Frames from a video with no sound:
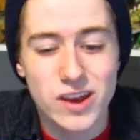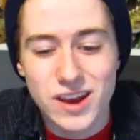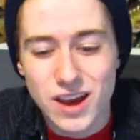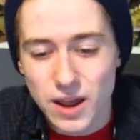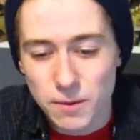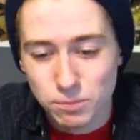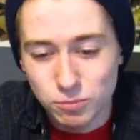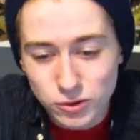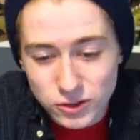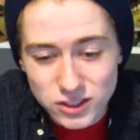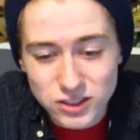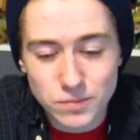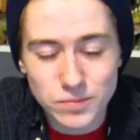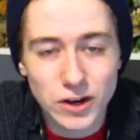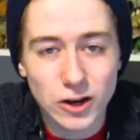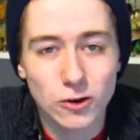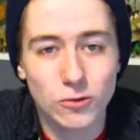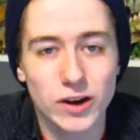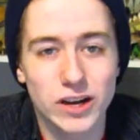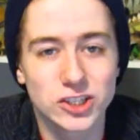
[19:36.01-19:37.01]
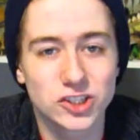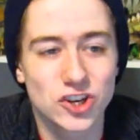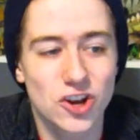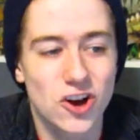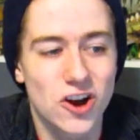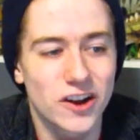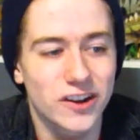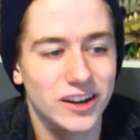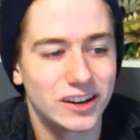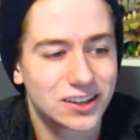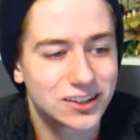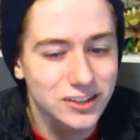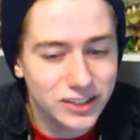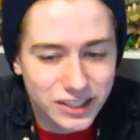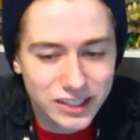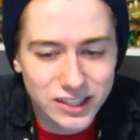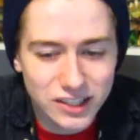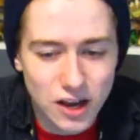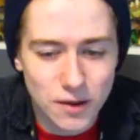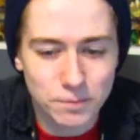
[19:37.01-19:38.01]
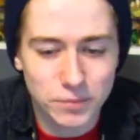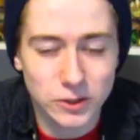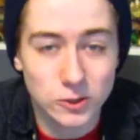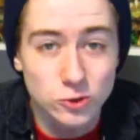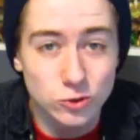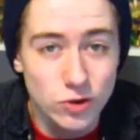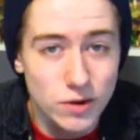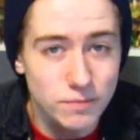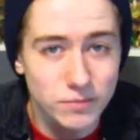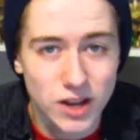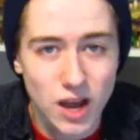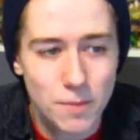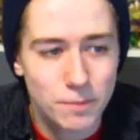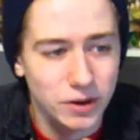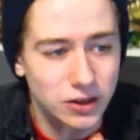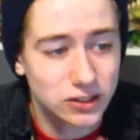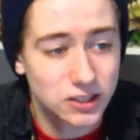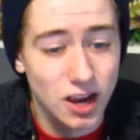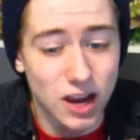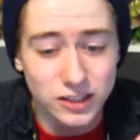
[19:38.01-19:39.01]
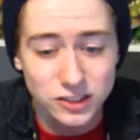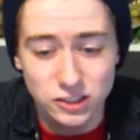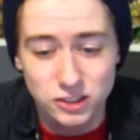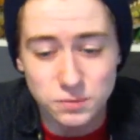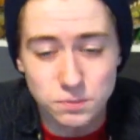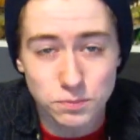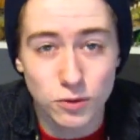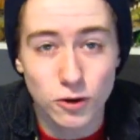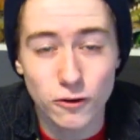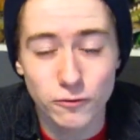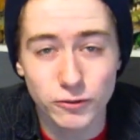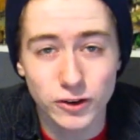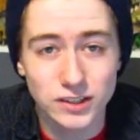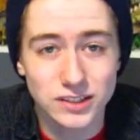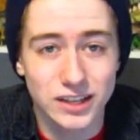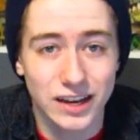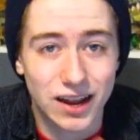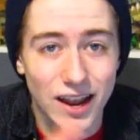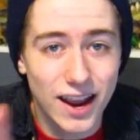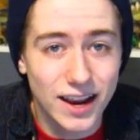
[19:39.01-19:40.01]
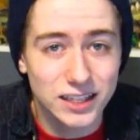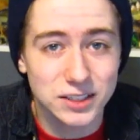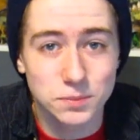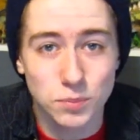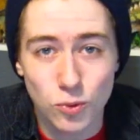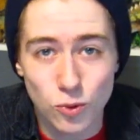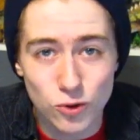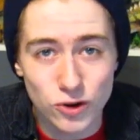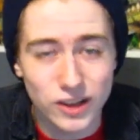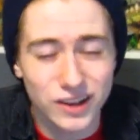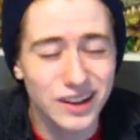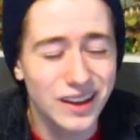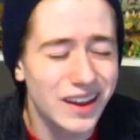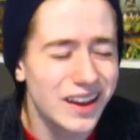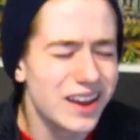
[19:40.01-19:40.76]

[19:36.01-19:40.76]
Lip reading: and put some narration on and cleaned up and trimmed up and got just perfect and exported